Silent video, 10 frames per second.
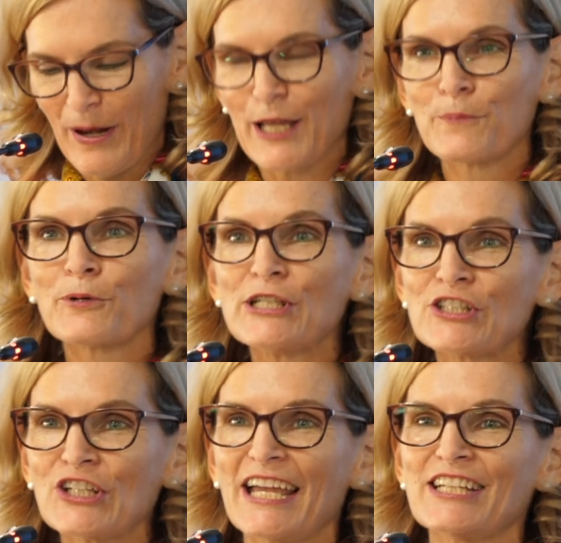
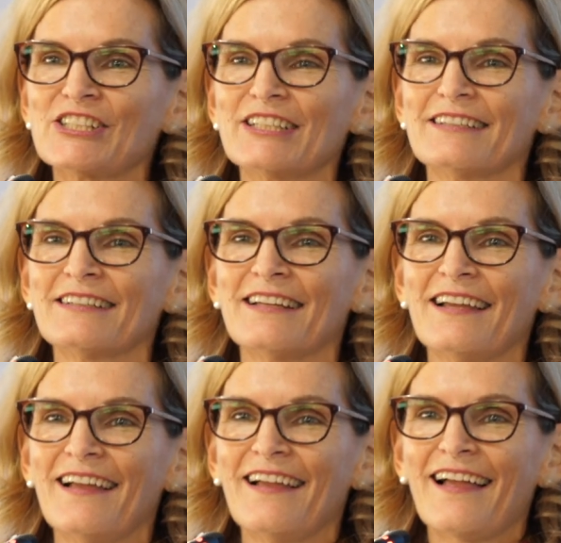appreciation
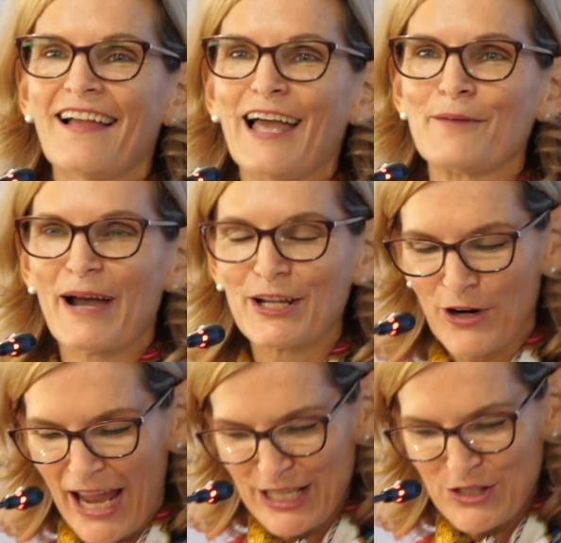and my
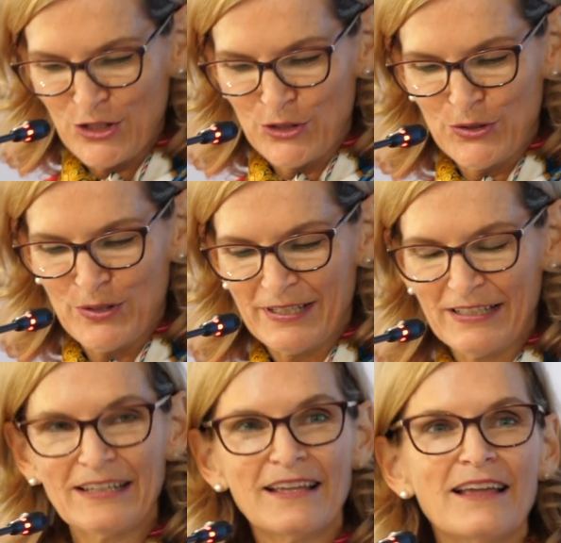gratitude.
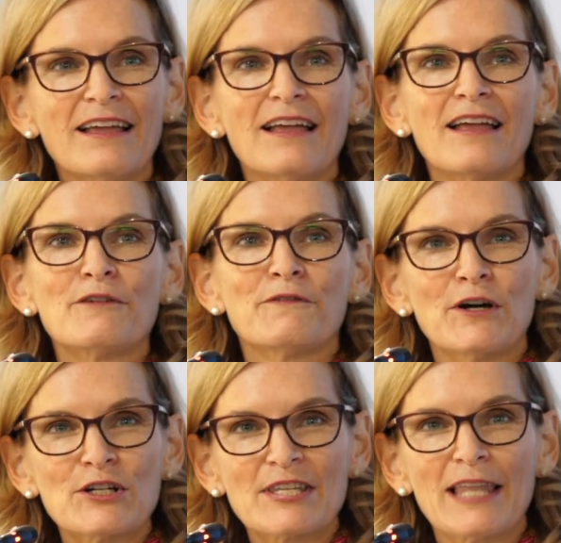
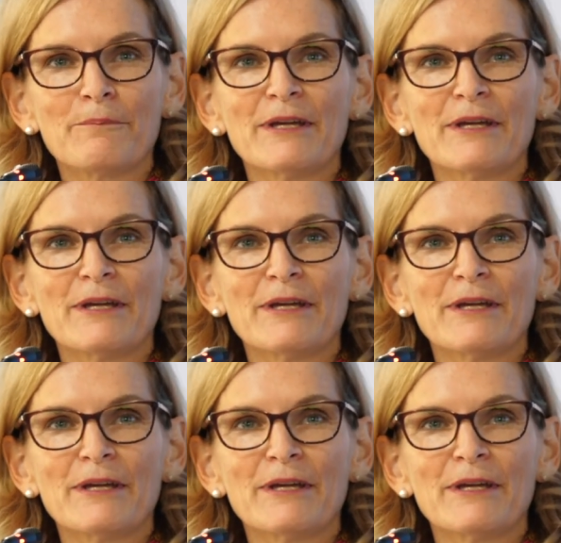First, let me